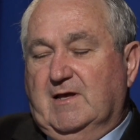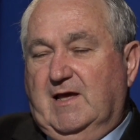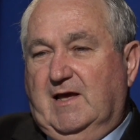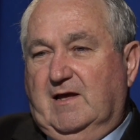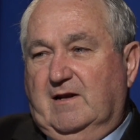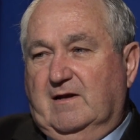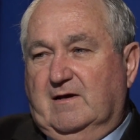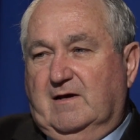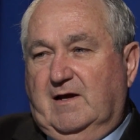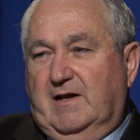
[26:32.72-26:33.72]
And
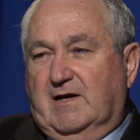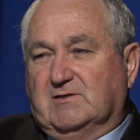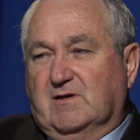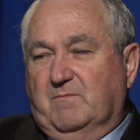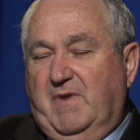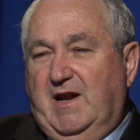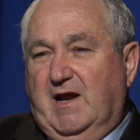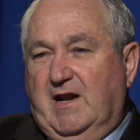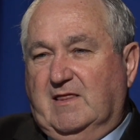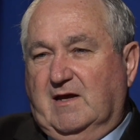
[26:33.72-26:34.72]
it doesn't mean
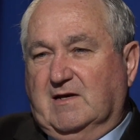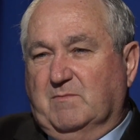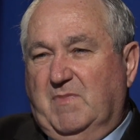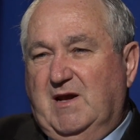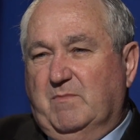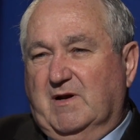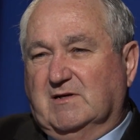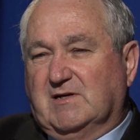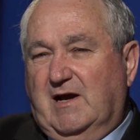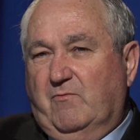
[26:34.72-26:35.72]
anything to me, but
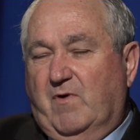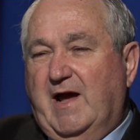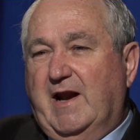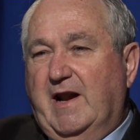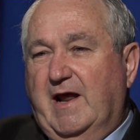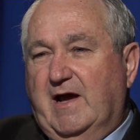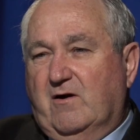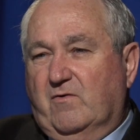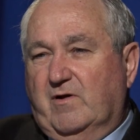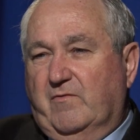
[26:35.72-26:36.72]
as I write it
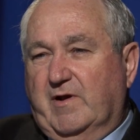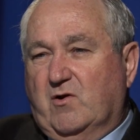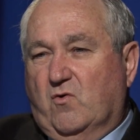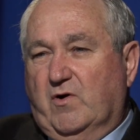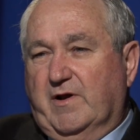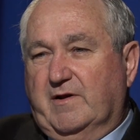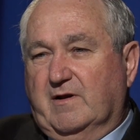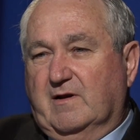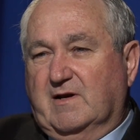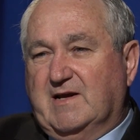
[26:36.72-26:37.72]
down and record it
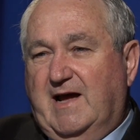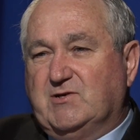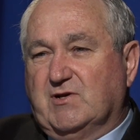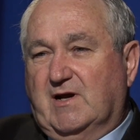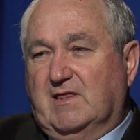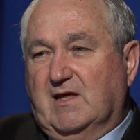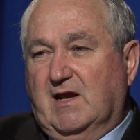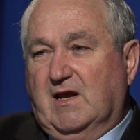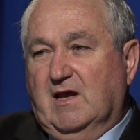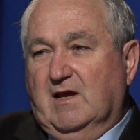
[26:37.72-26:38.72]
and attach it, I
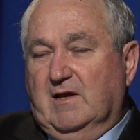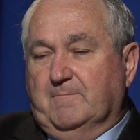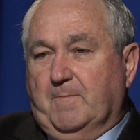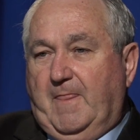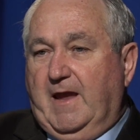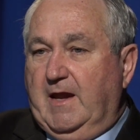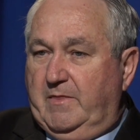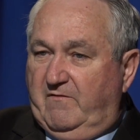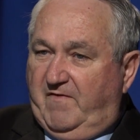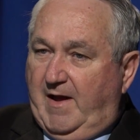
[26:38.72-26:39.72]
think
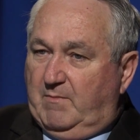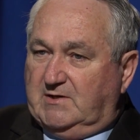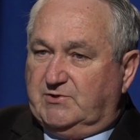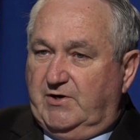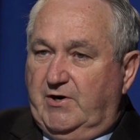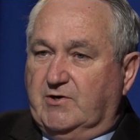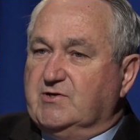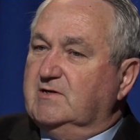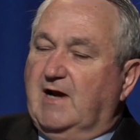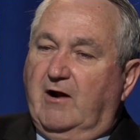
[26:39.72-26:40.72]
in the family
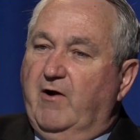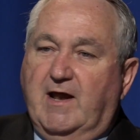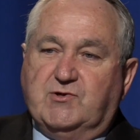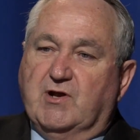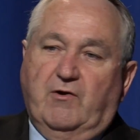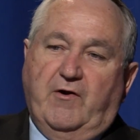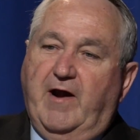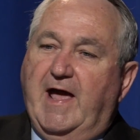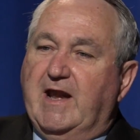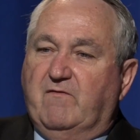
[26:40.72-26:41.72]
search, because our grandchildren are
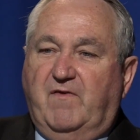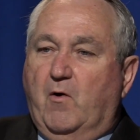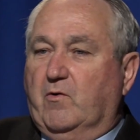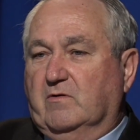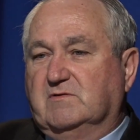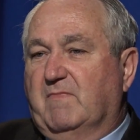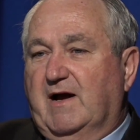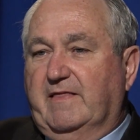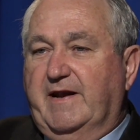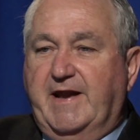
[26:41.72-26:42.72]
adding photos
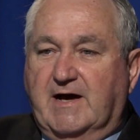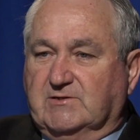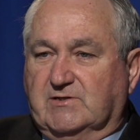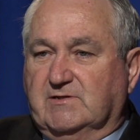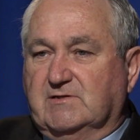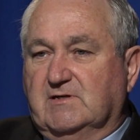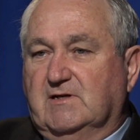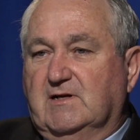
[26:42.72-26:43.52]
by the dozens